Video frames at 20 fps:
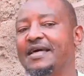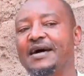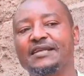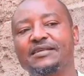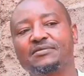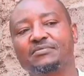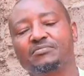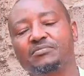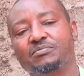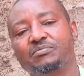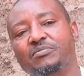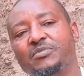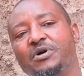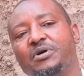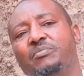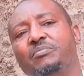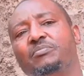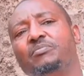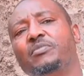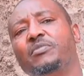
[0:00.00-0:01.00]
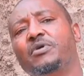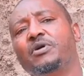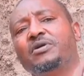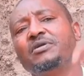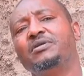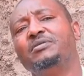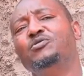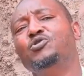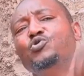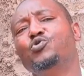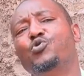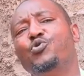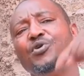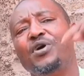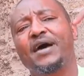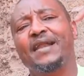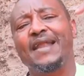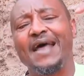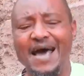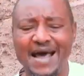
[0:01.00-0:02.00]
that ndugu
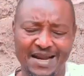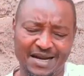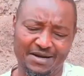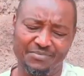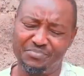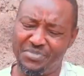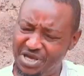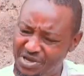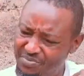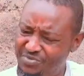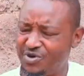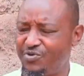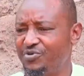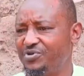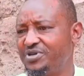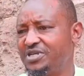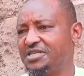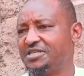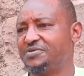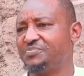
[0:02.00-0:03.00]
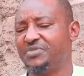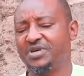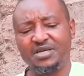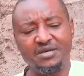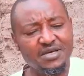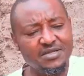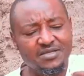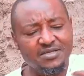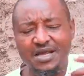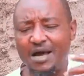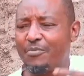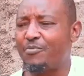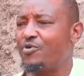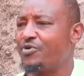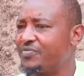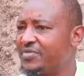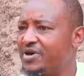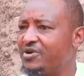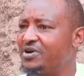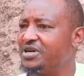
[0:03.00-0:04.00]
ya Dan, mimi, which is me, it's
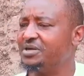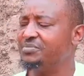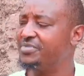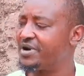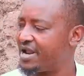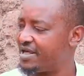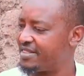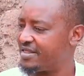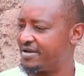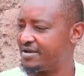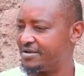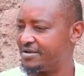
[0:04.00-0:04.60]
the only brother,